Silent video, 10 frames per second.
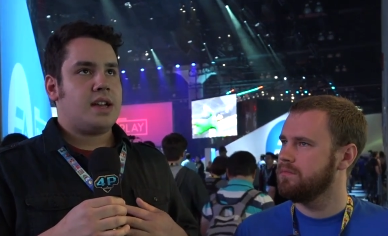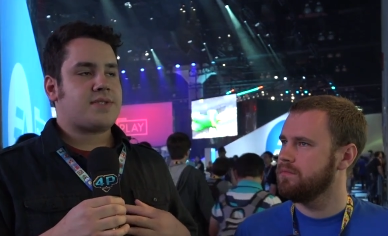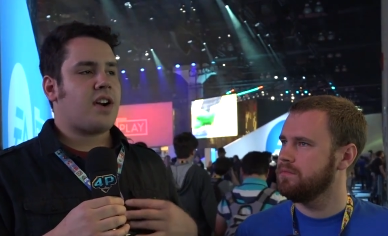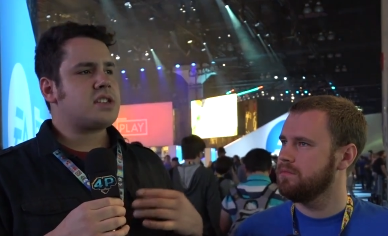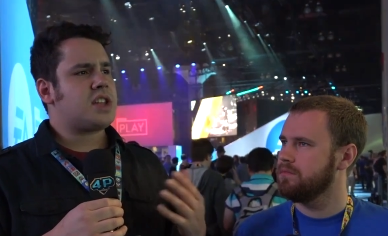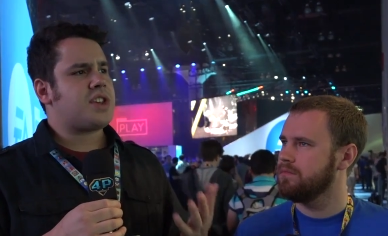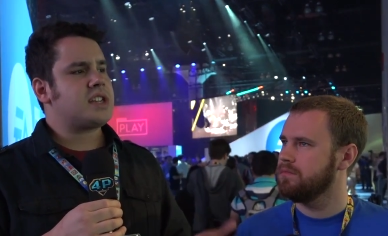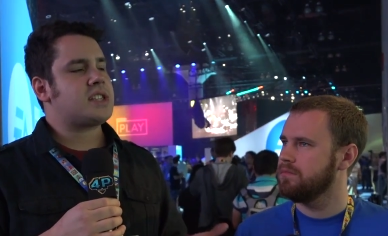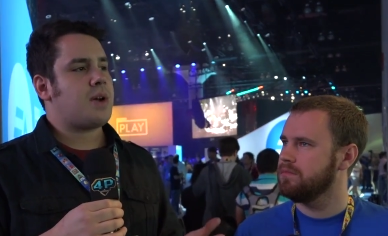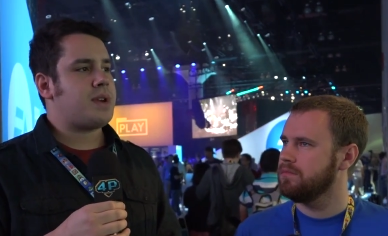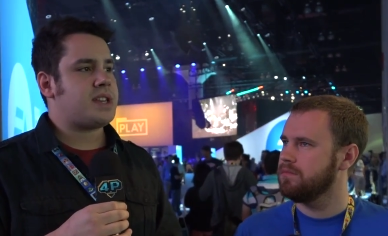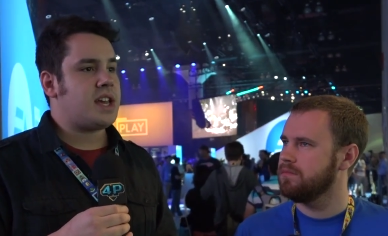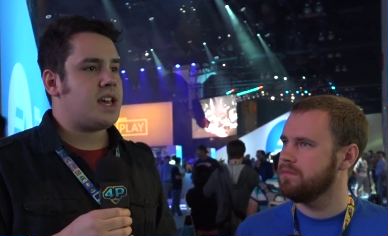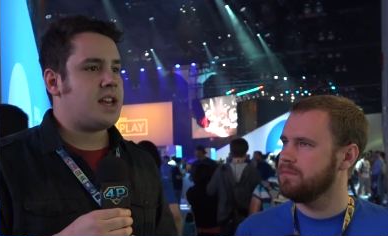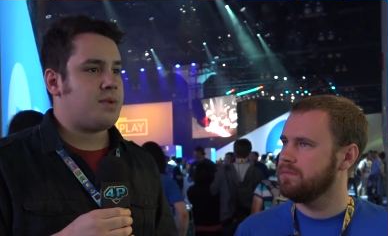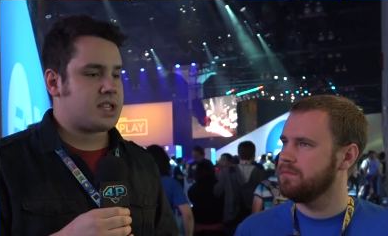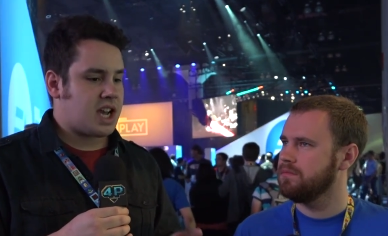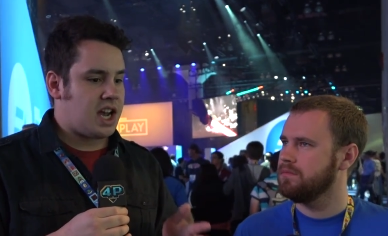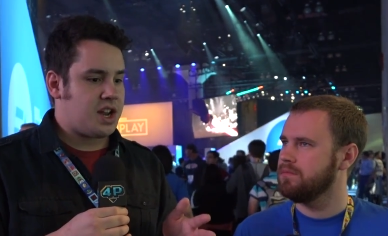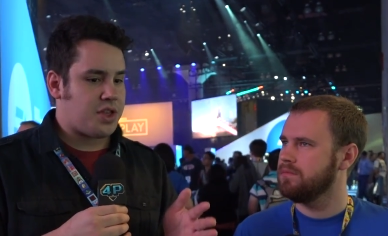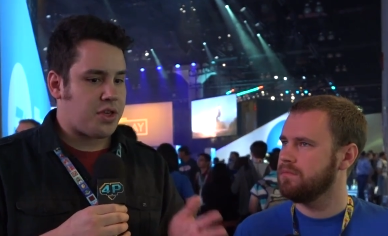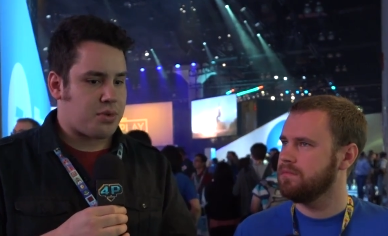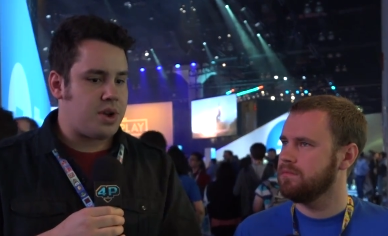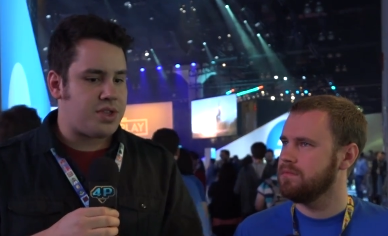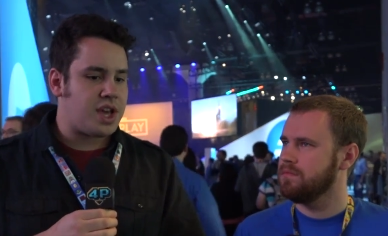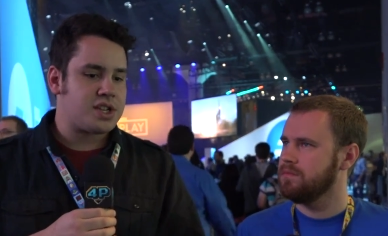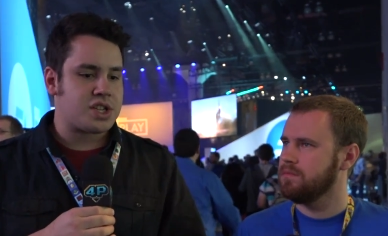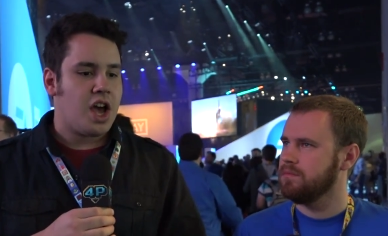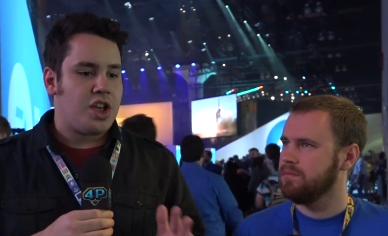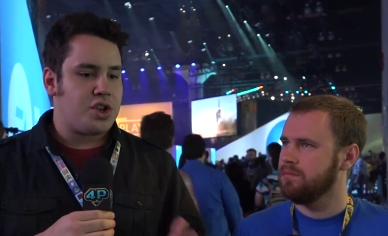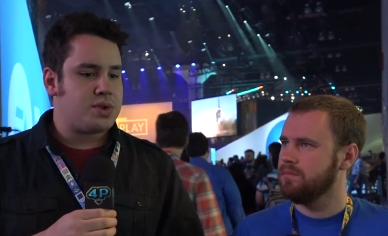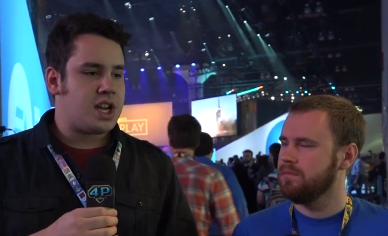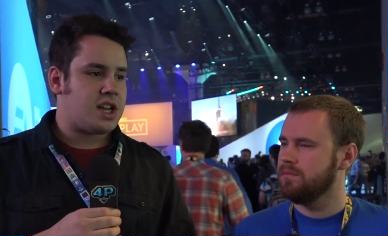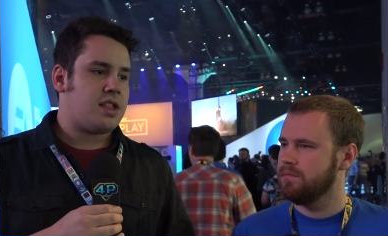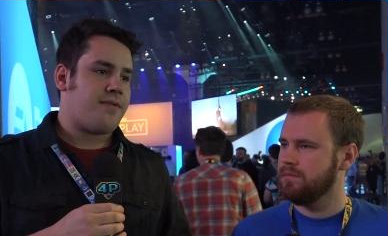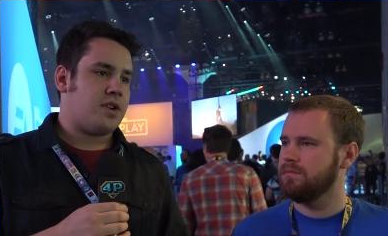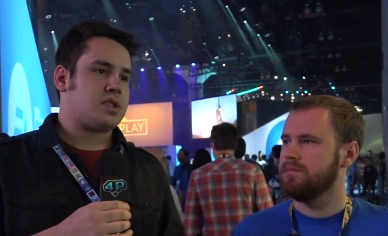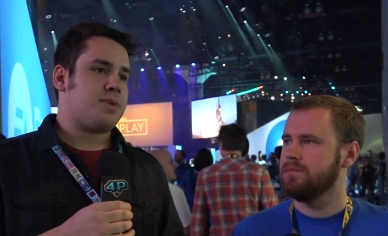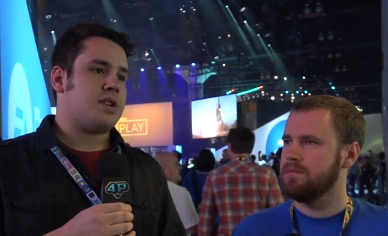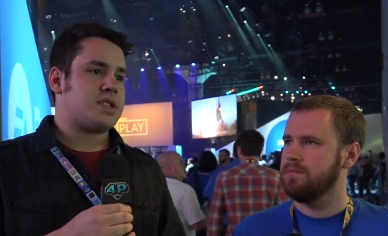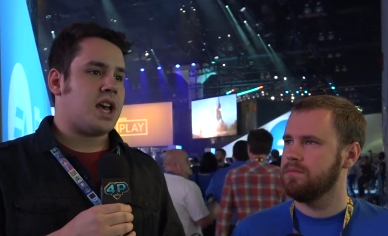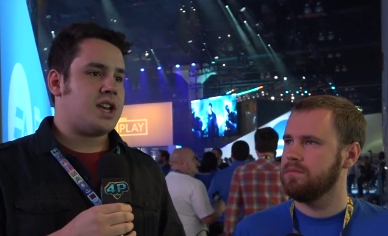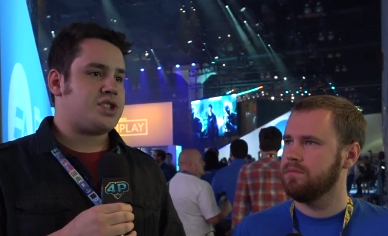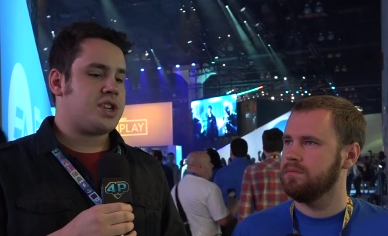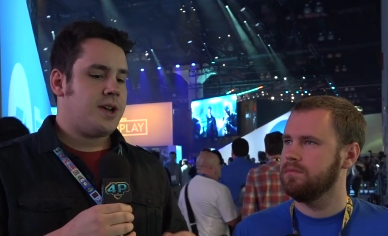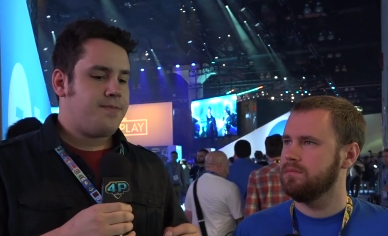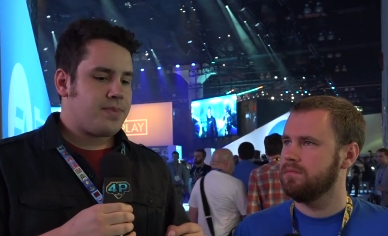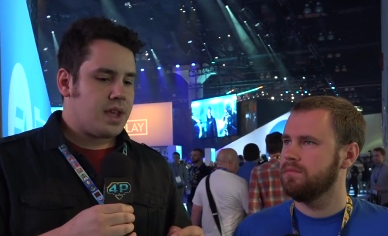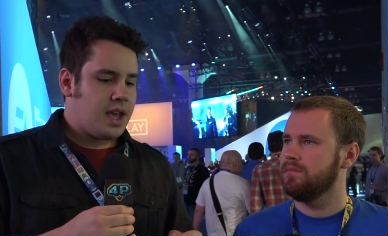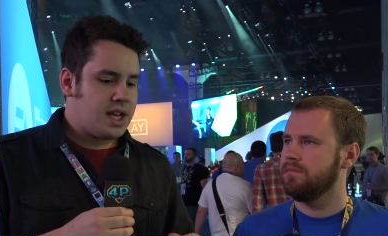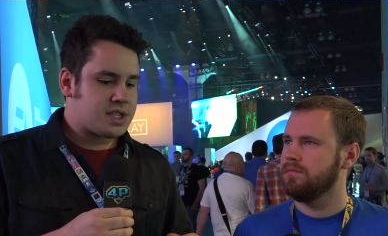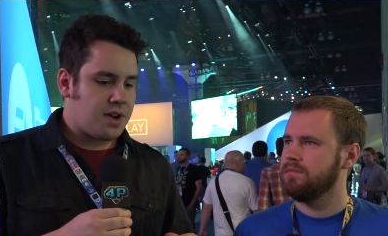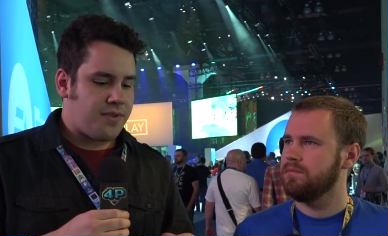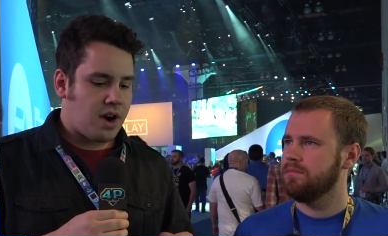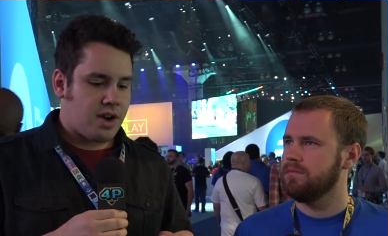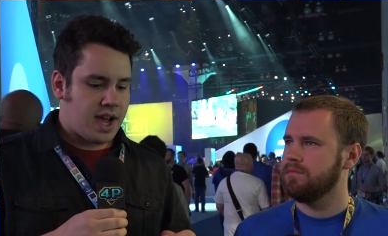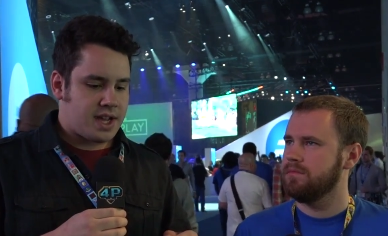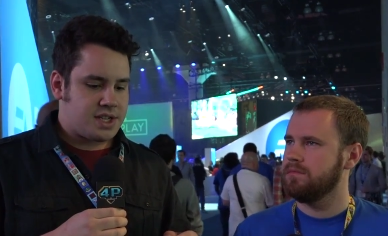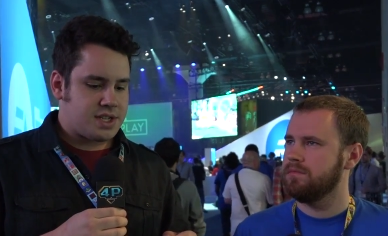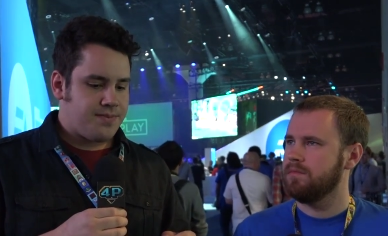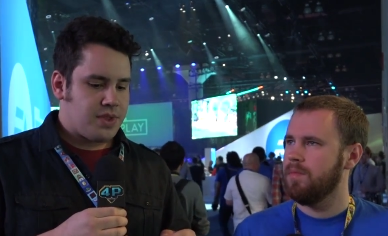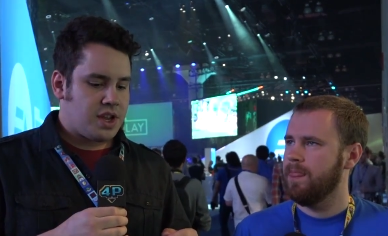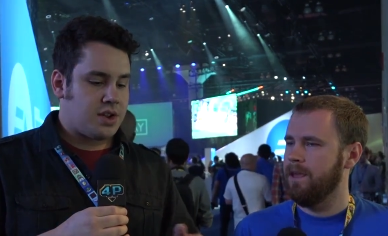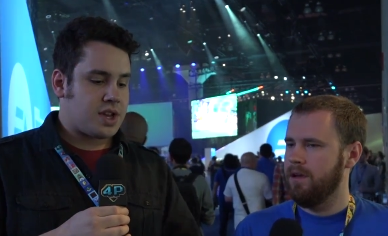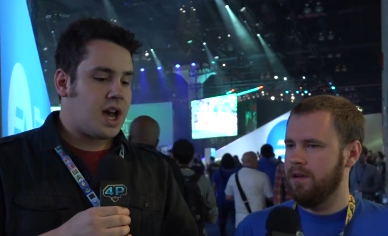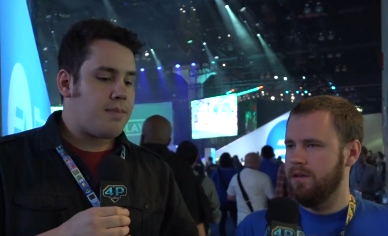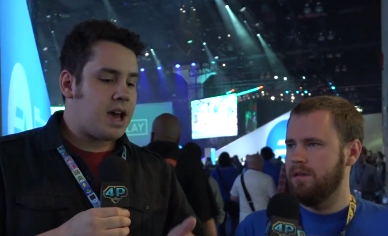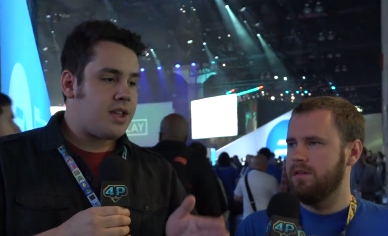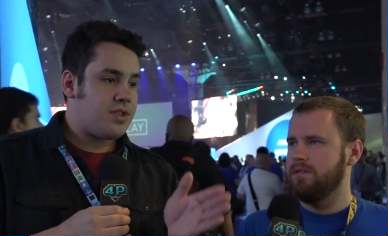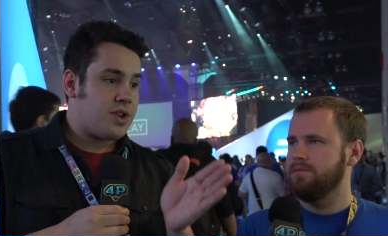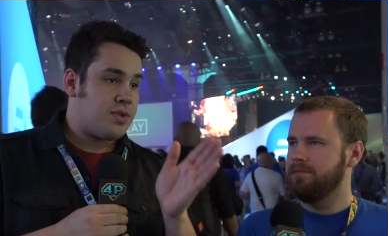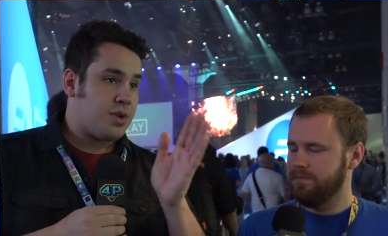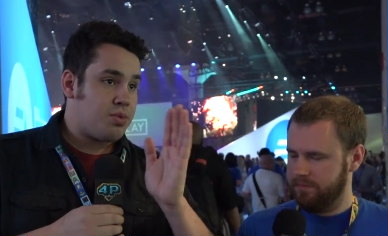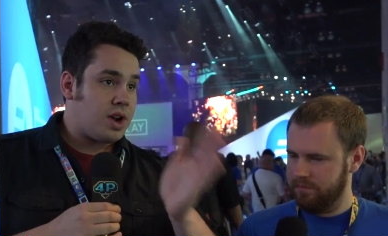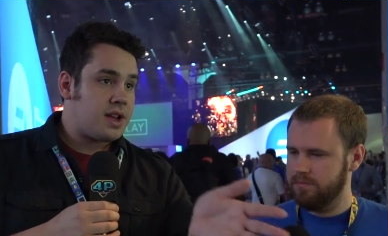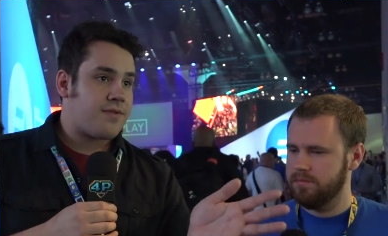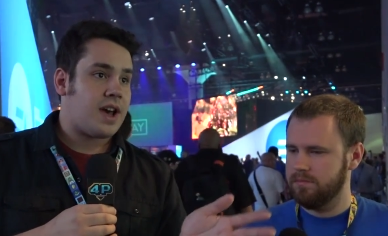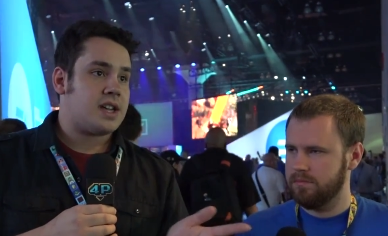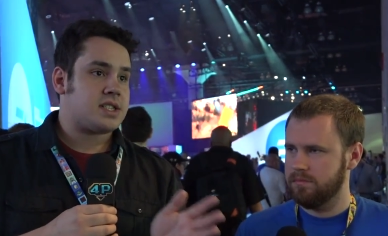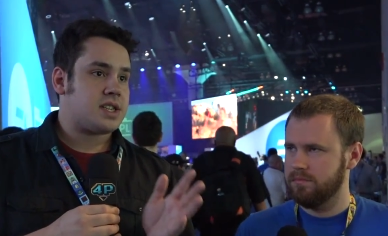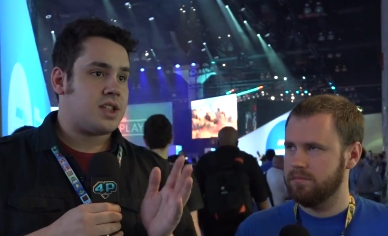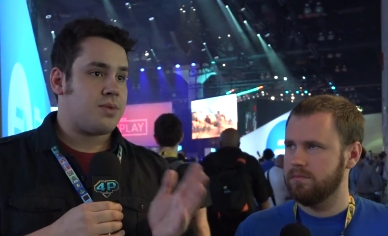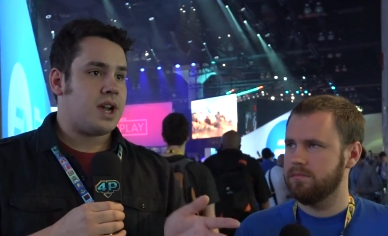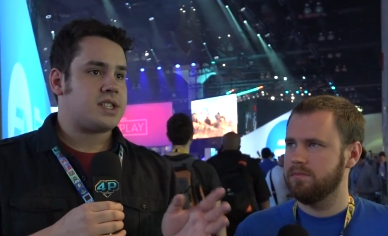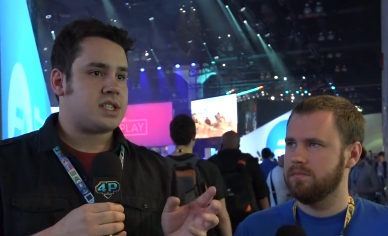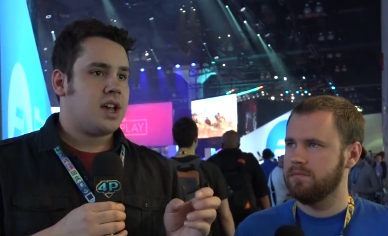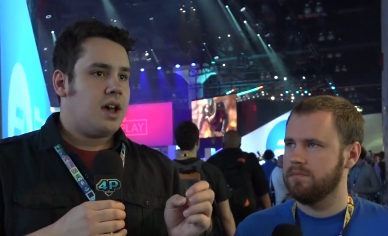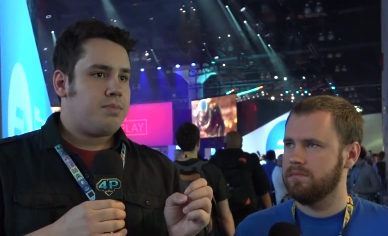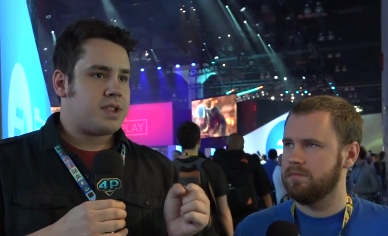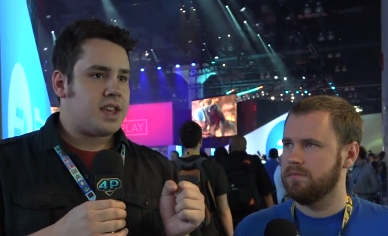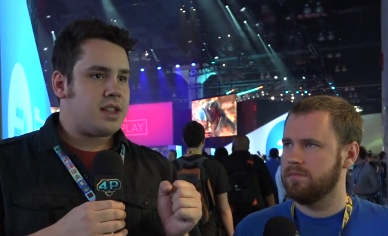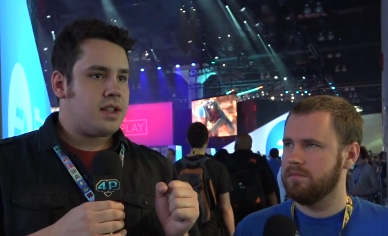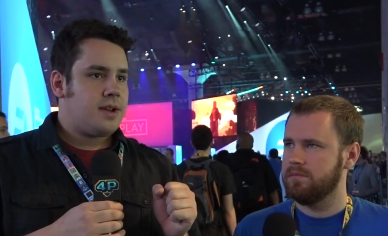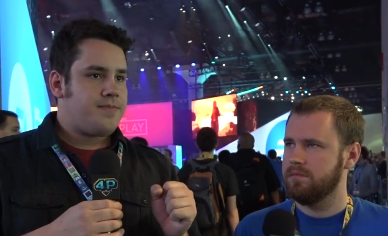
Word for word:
Speaker 1: as far as the things that we did, it was kind of the three things you did in the first Mirror's Edge, insofar as, you know, the combat, the running fast, and the races. But then,